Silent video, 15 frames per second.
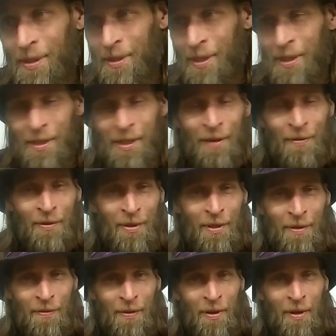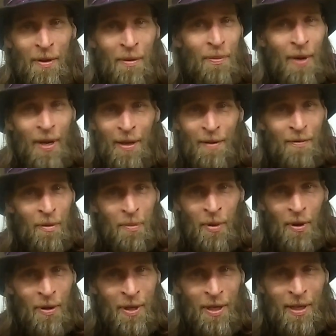is different if you're at a rave or
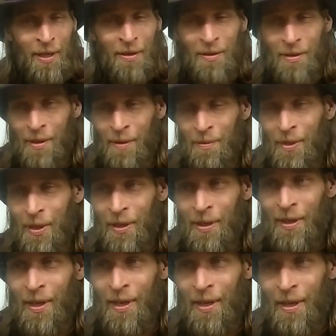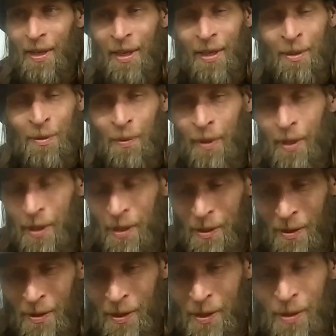partying or something. It's when
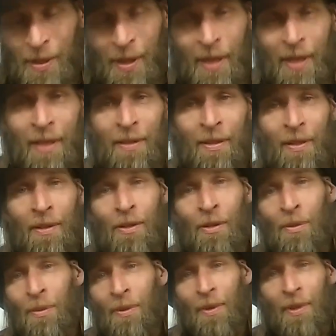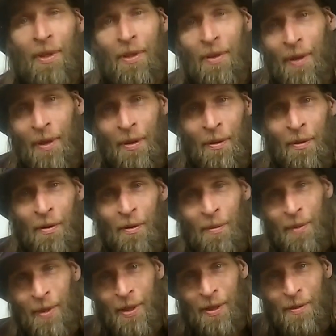you're using it as the tool, and you're at
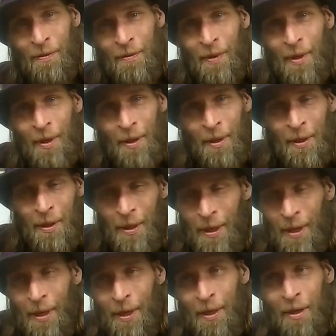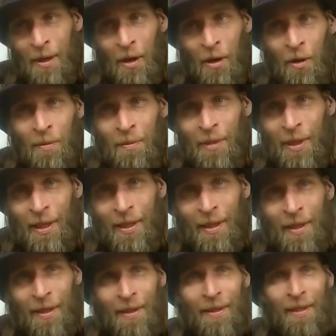home, and you're
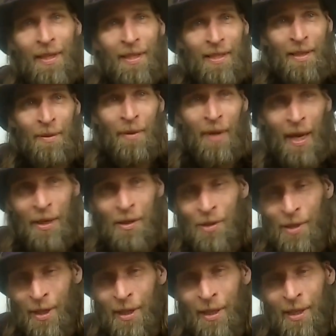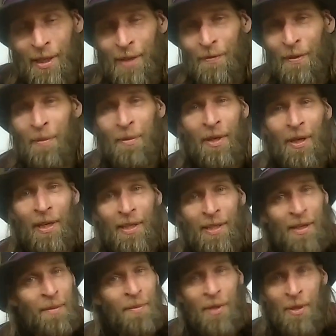calmly listening. When I usually, if I'm going to
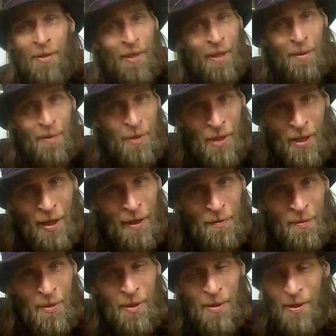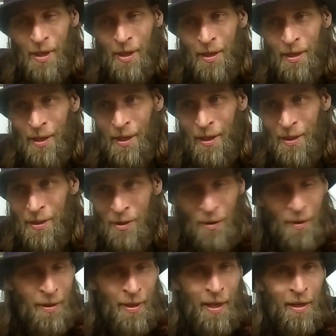listen to music, which I love music,
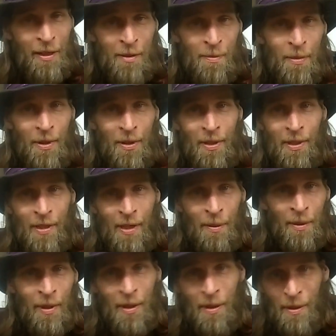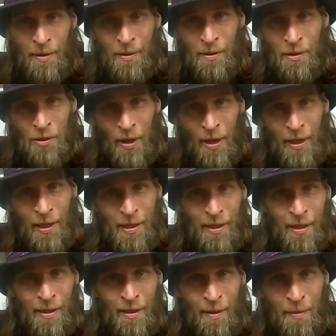during that experience, I will try to
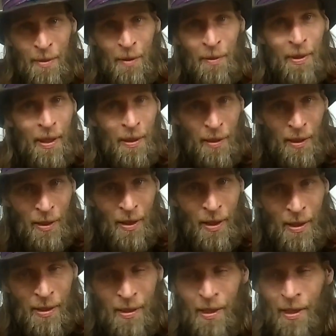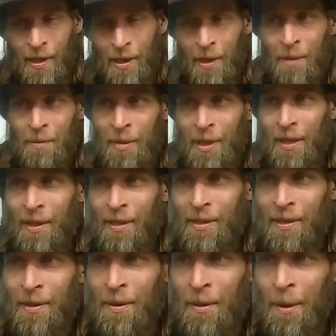listen to something without lyrics,
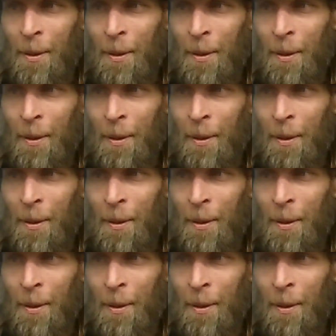because